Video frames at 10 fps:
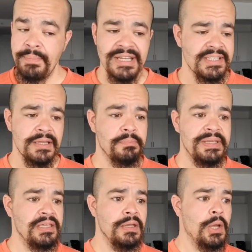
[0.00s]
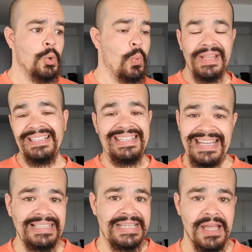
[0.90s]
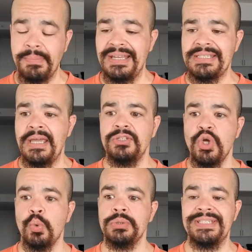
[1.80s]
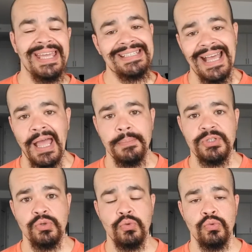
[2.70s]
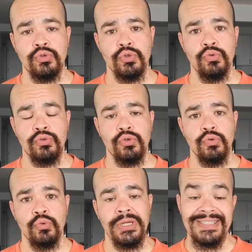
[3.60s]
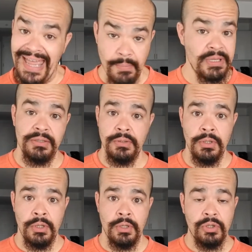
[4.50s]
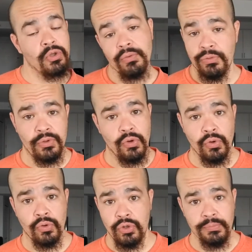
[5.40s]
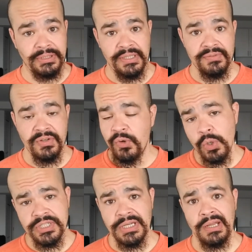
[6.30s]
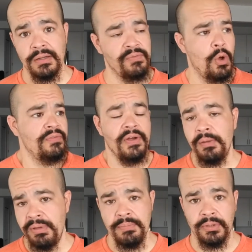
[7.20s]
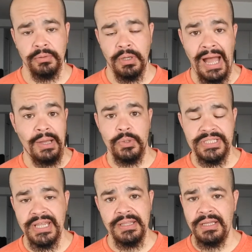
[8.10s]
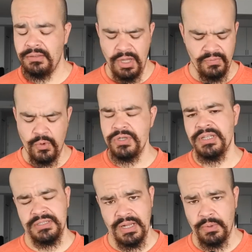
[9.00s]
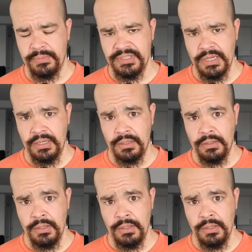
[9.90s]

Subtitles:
I'm not saying be willy-nilly. I'm not saying don't take time to examine your beliefs. Of course not. Of all fucking people, I would say that. No, of course that's not what I'm saying.